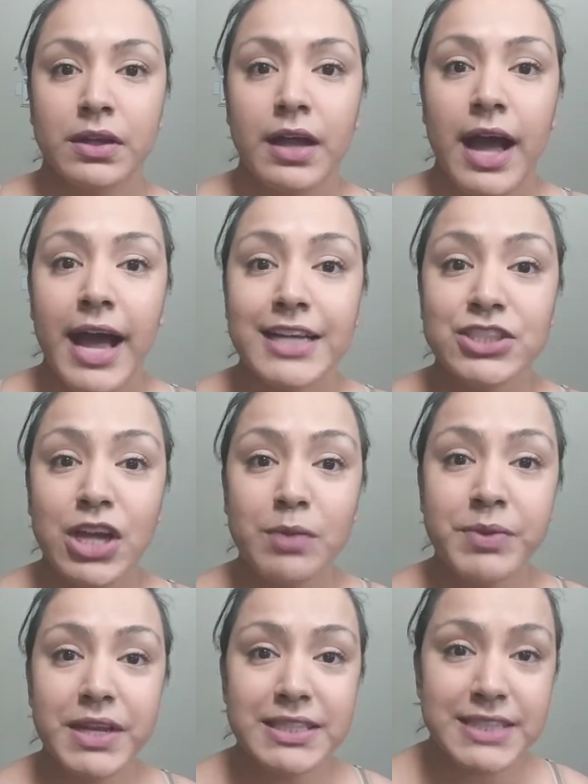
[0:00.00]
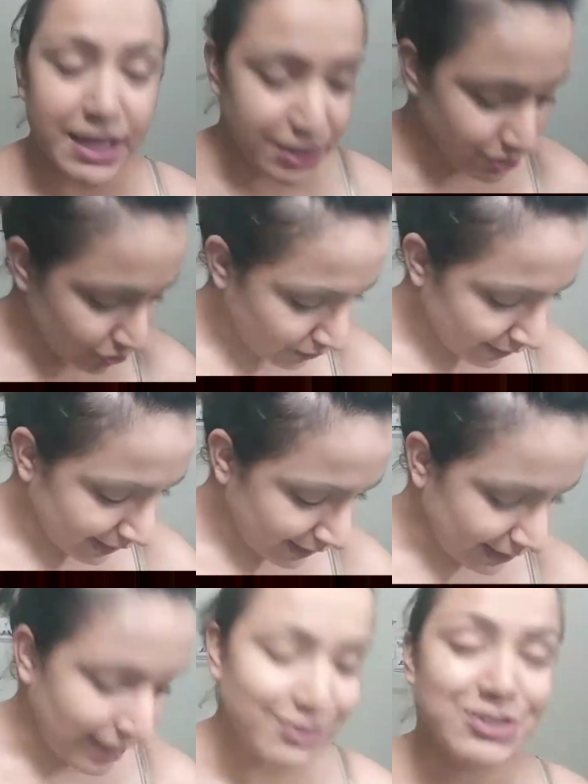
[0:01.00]
Hi, Shopkins. How you
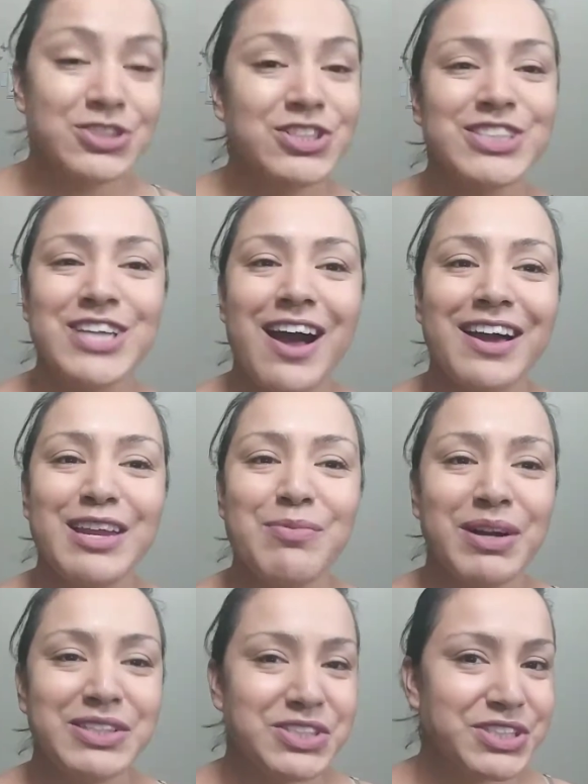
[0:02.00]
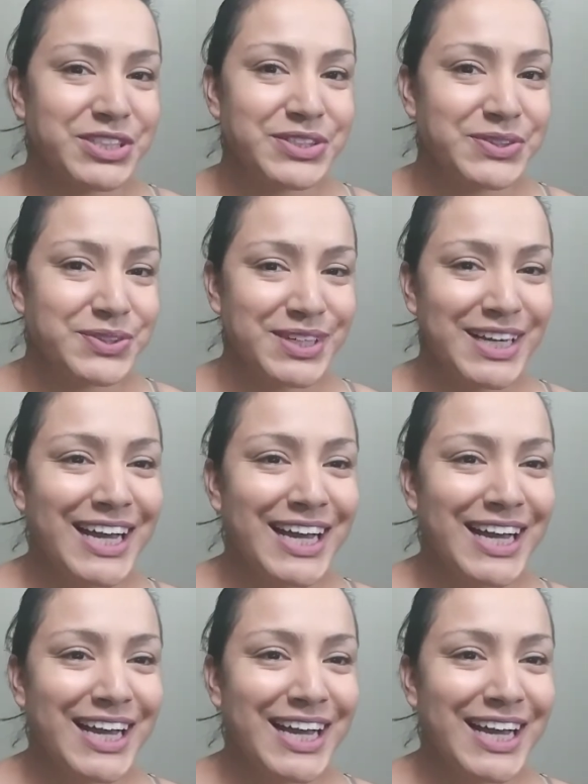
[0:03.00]
doing? I was just talking about you.